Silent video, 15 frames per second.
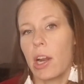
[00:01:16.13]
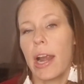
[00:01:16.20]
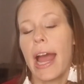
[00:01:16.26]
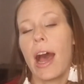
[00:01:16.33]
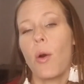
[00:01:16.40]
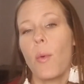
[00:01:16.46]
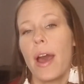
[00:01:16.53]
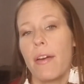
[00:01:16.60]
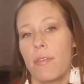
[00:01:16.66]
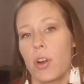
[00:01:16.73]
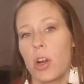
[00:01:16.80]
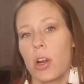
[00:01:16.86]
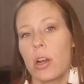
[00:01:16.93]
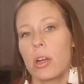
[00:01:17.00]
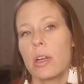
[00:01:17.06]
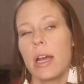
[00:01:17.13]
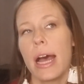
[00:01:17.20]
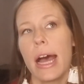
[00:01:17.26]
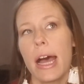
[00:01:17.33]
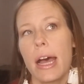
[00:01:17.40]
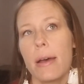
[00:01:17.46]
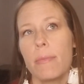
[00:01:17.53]
However,
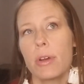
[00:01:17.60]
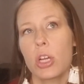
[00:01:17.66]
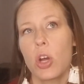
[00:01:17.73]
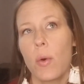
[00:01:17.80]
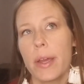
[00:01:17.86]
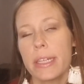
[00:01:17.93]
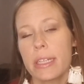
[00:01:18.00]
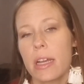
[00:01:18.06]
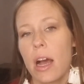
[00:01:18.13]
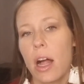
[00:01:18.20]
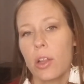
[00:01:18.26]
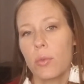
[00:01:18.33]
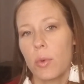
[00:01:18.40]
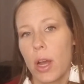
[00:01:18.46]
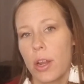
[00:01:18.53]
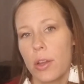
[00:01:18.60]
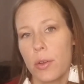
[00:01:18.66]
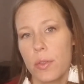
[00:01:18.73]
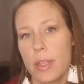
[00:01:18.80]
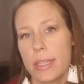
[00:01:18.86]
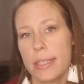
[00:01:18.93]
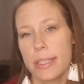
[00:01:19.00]
going to Colorado
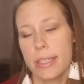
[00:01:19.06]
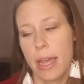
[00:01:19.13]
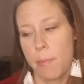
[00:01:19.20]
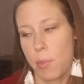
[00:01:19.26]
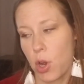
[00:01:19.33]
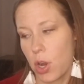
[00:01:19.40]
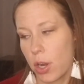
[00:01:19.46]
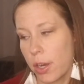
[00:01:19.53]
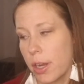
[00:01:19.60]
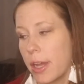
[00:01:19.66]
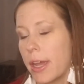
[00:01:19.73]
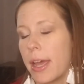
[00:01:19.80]
this summer,